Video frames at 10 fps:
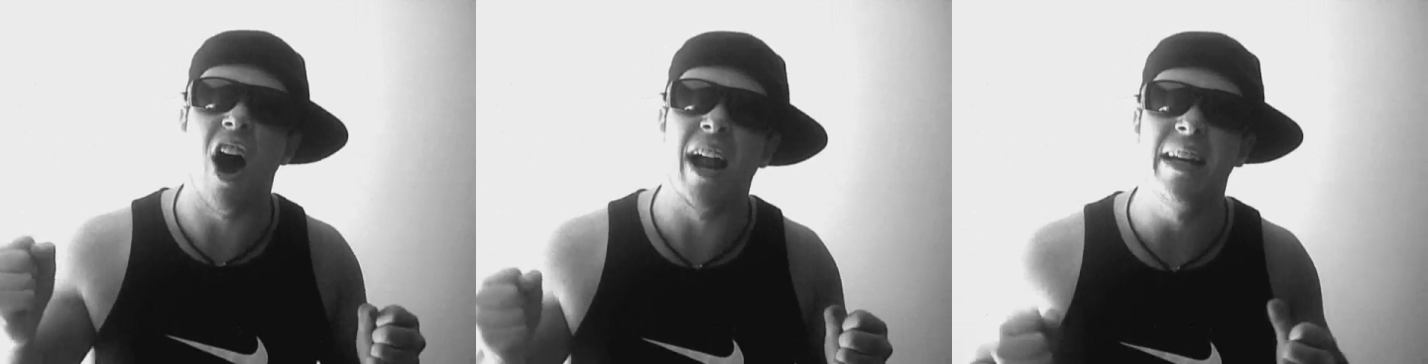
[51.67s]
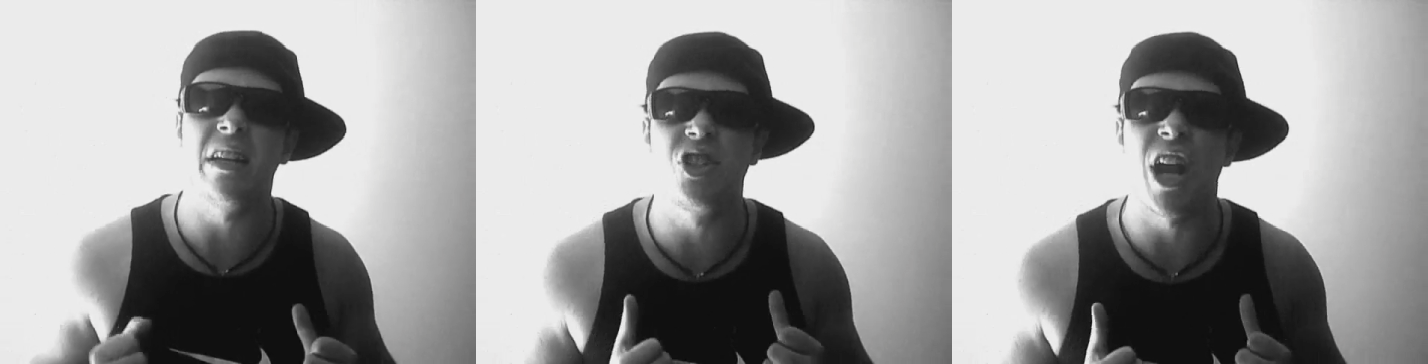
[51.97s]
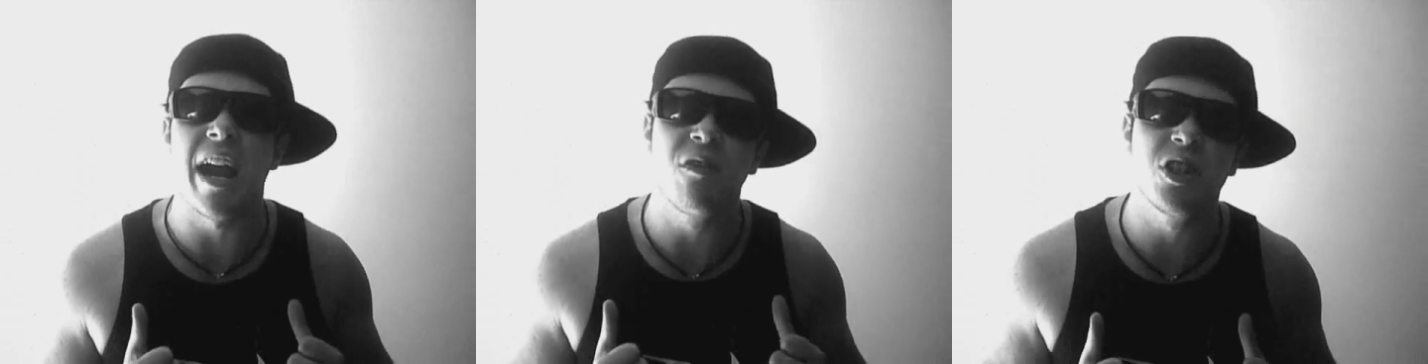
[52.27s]
I Need a
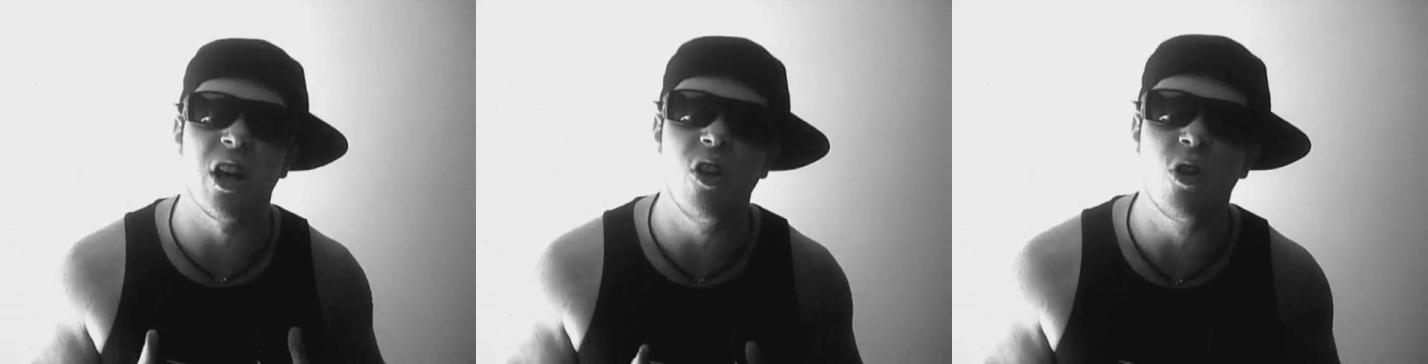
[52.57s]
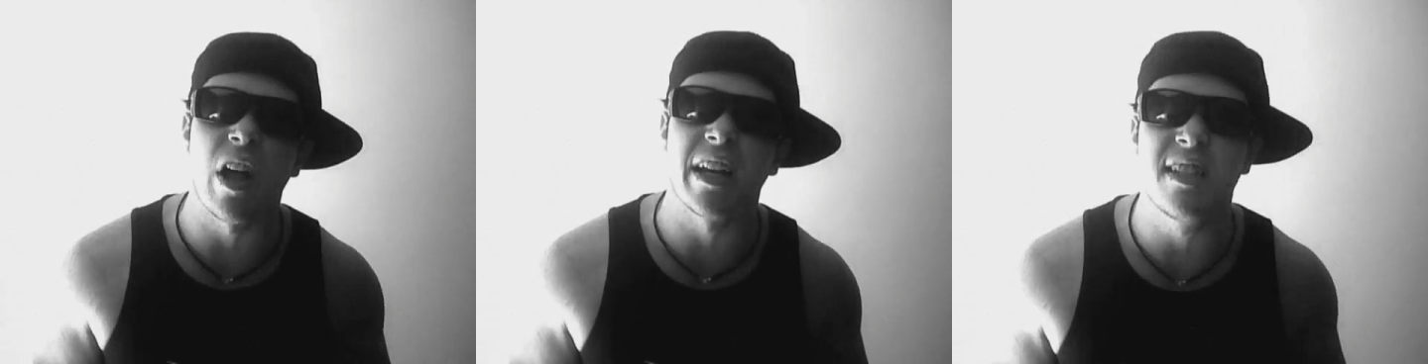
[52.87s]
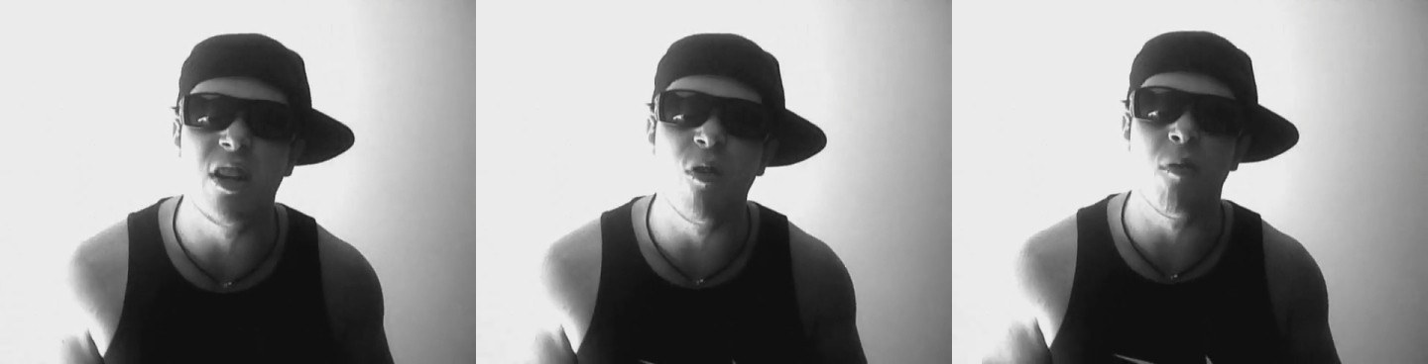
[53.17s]
Shave because I look like a
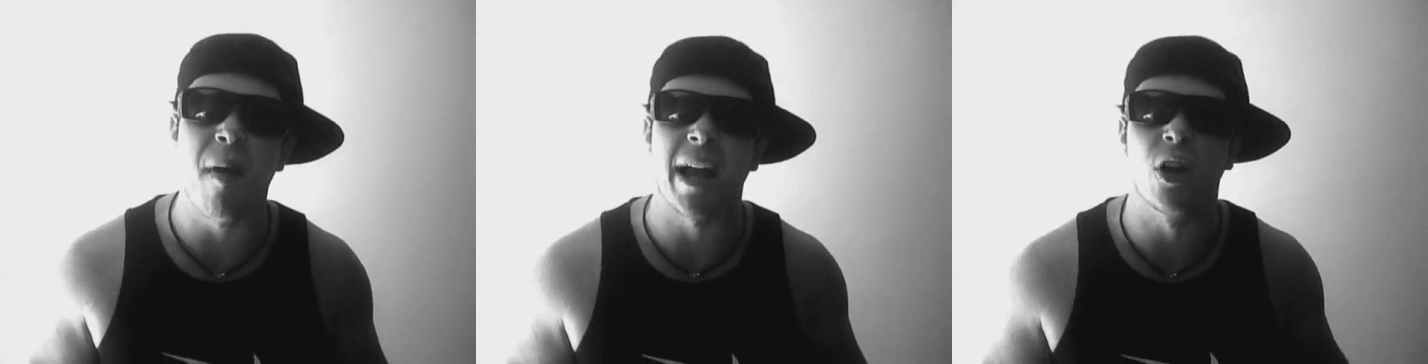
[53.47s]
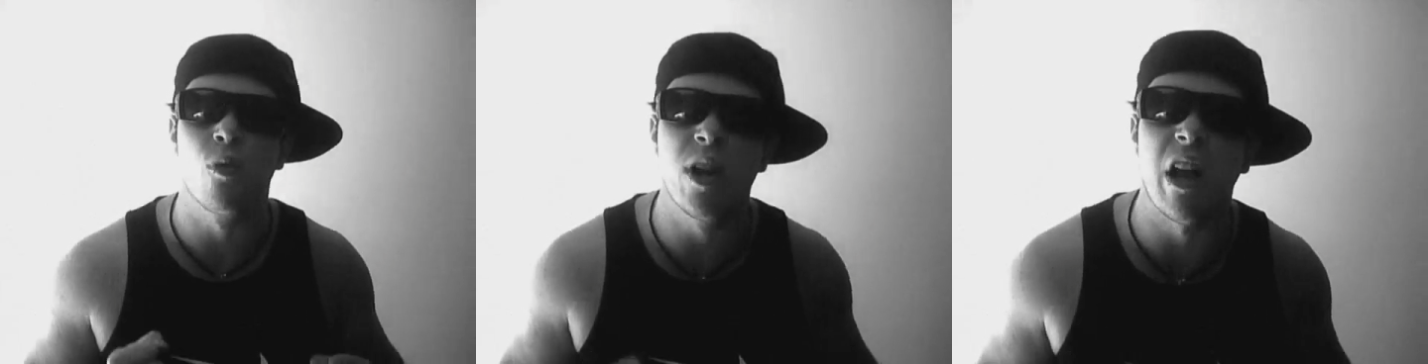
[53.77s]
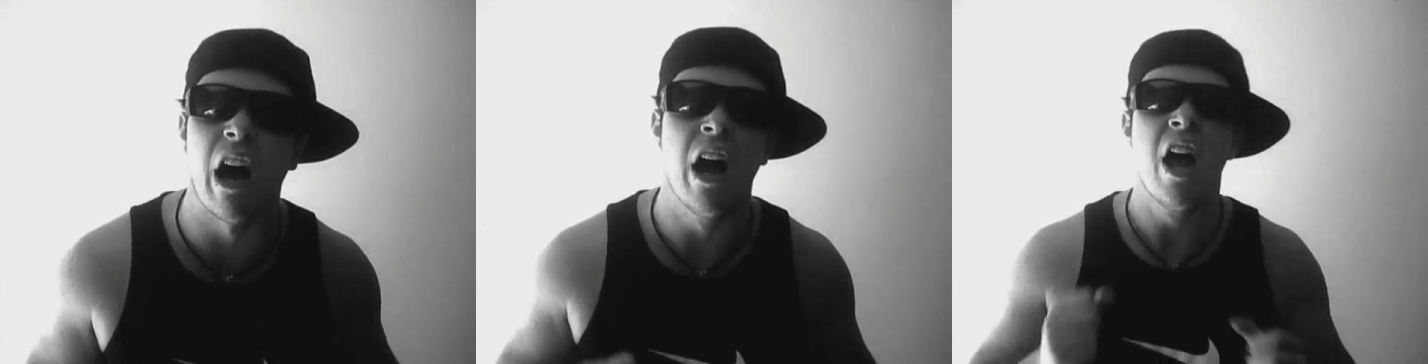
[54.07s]
silverback
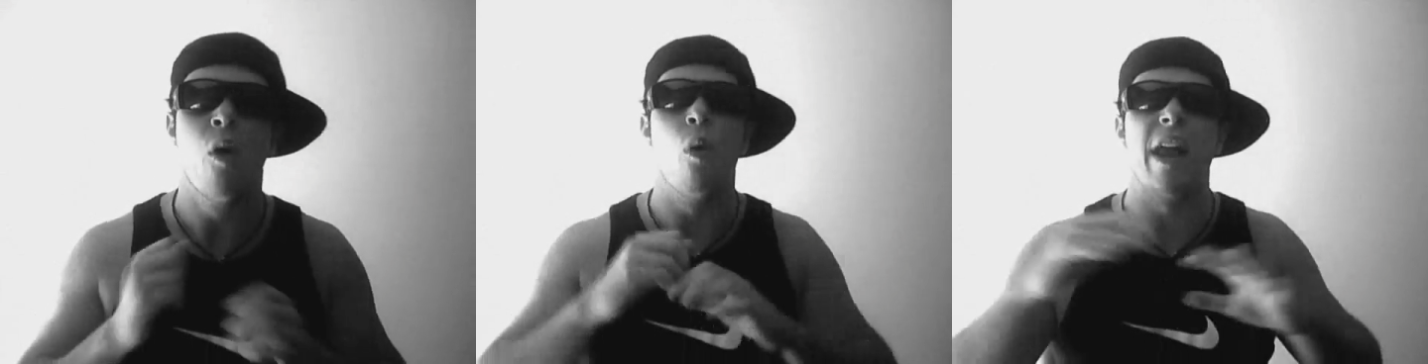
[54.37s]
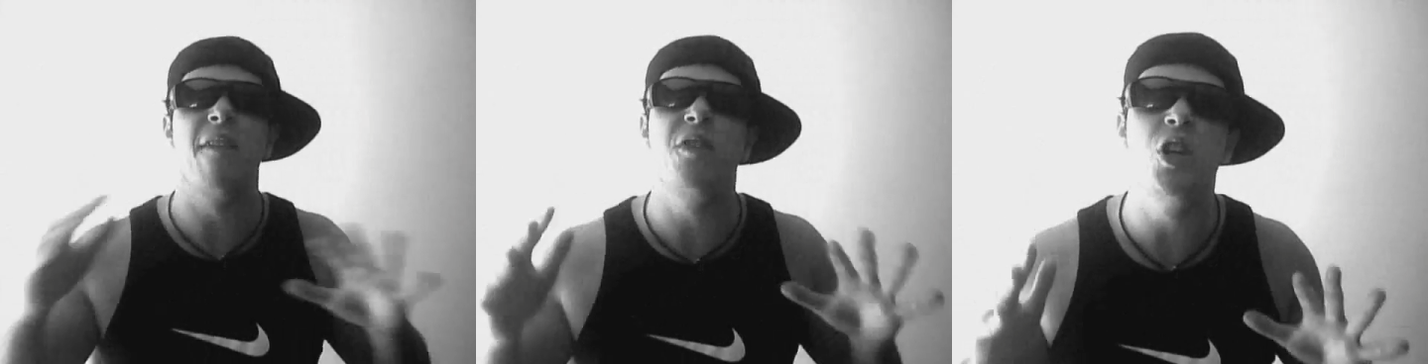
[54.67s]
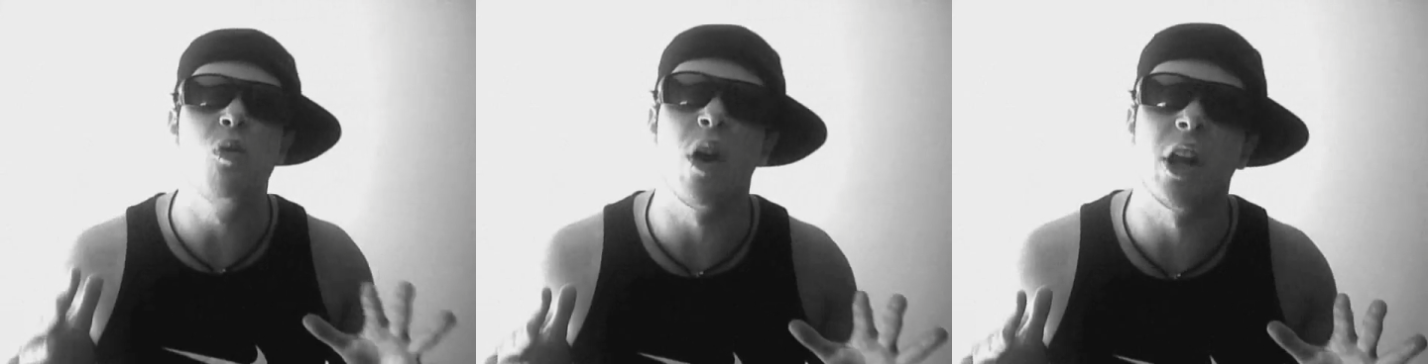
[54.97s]
gorilla, whatever
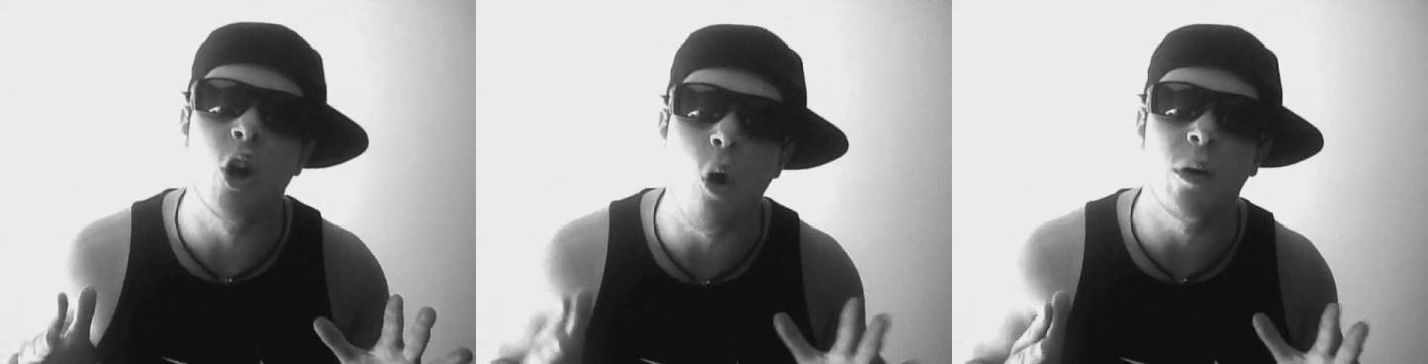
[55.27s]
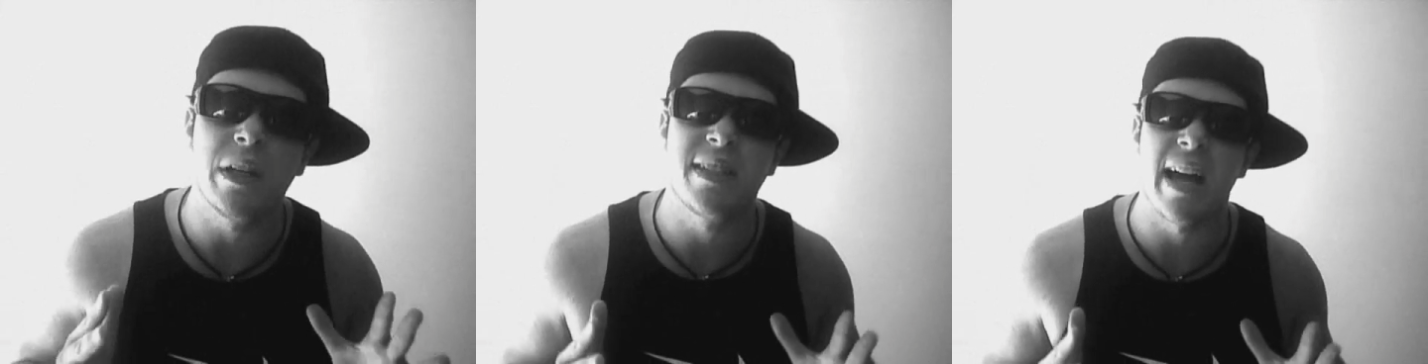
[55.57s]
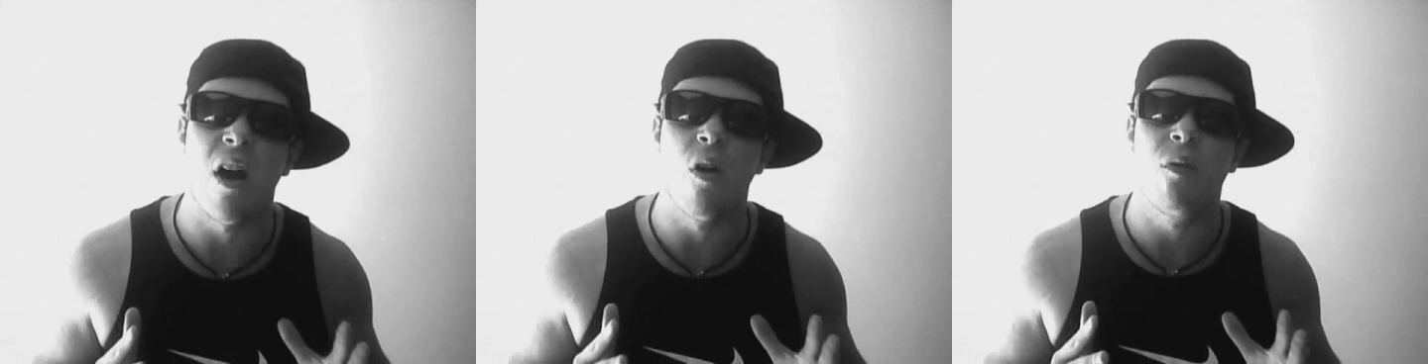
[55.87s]
you want to call
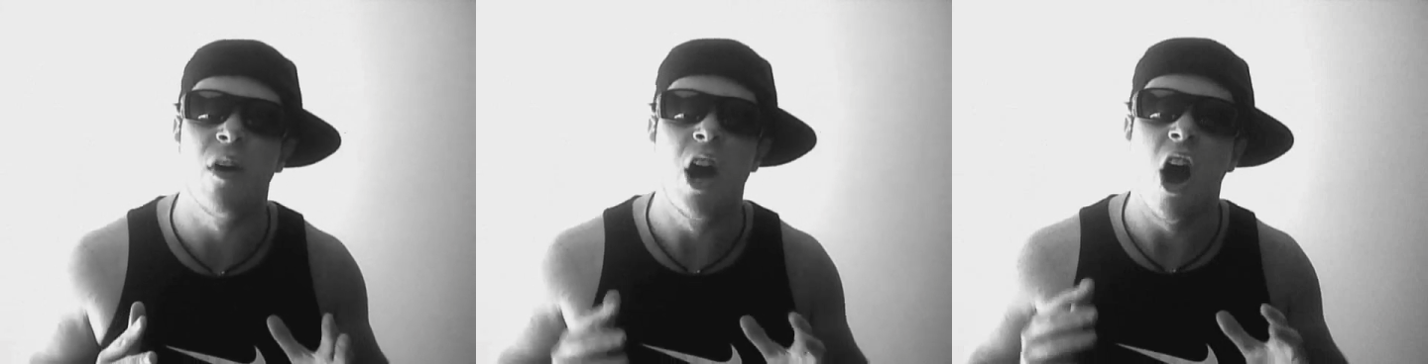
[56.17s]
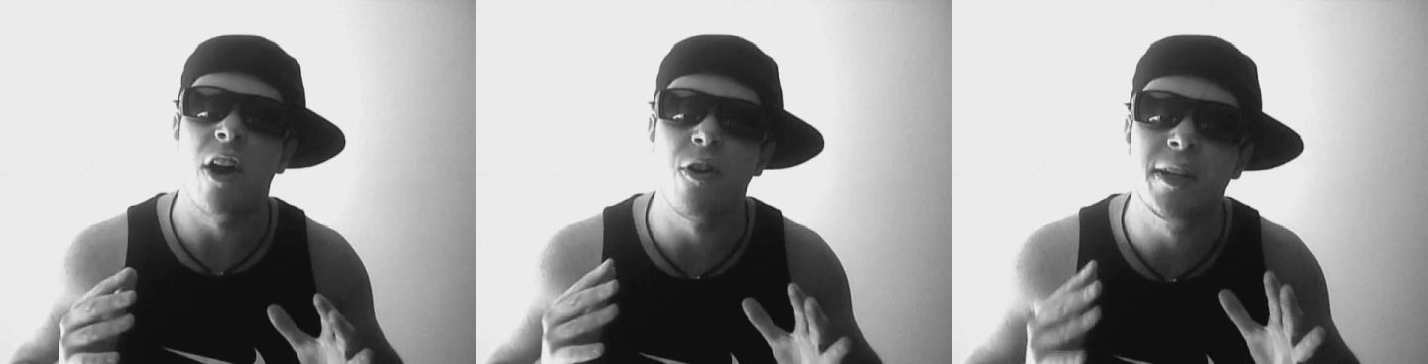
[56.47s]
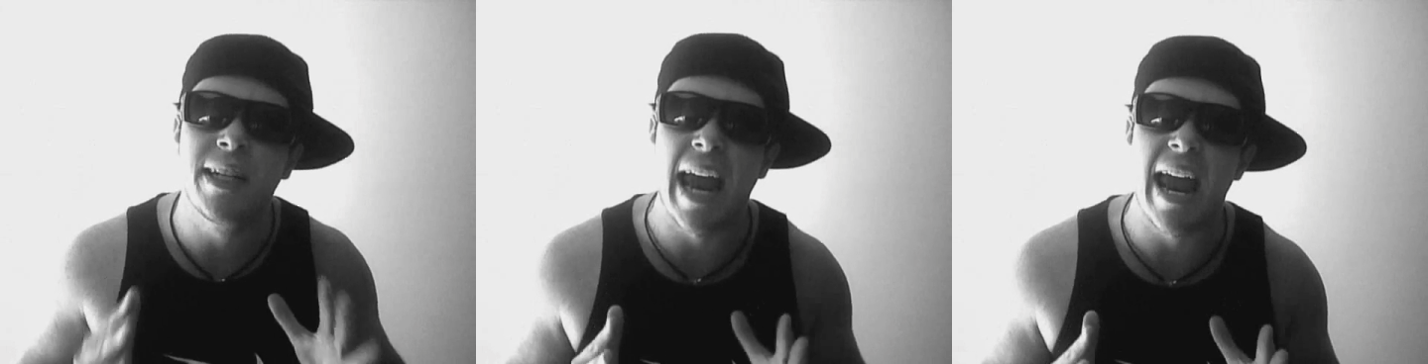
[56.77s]
yourself, I
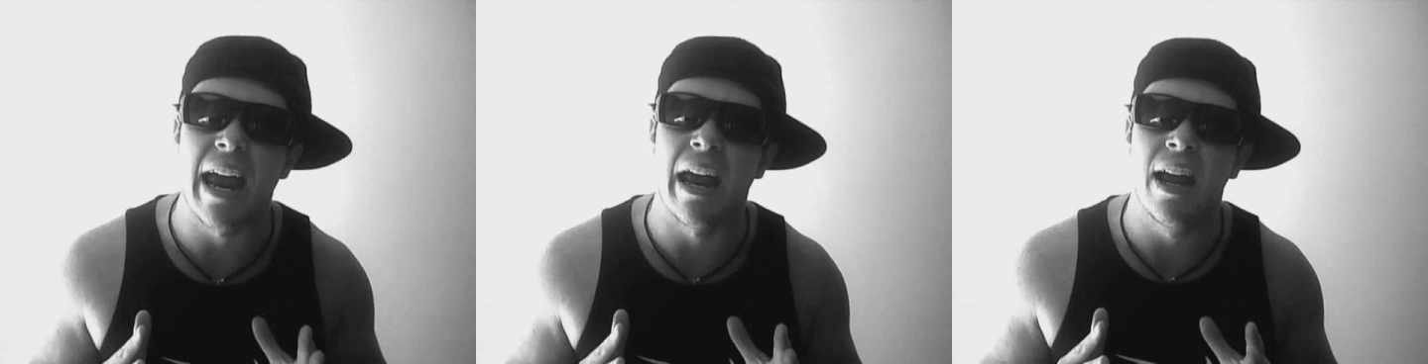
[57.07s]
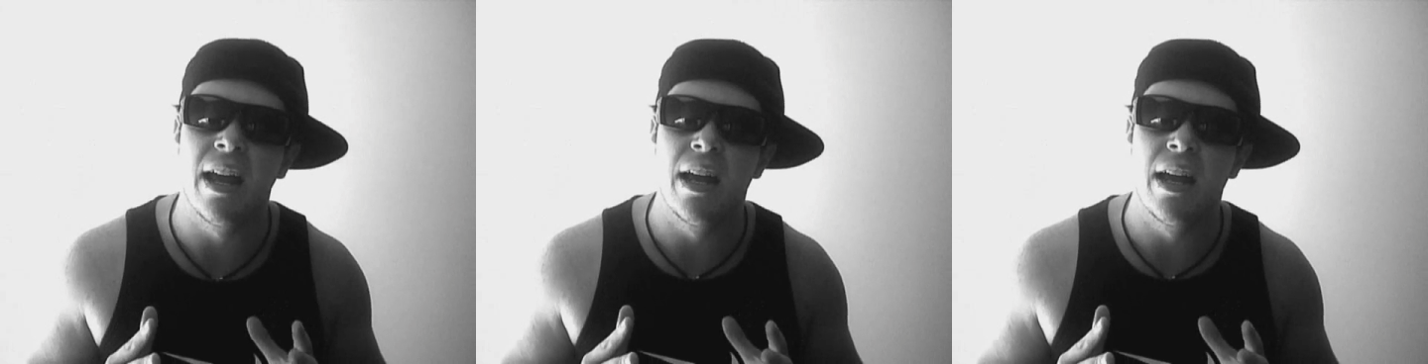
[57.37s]
don't care.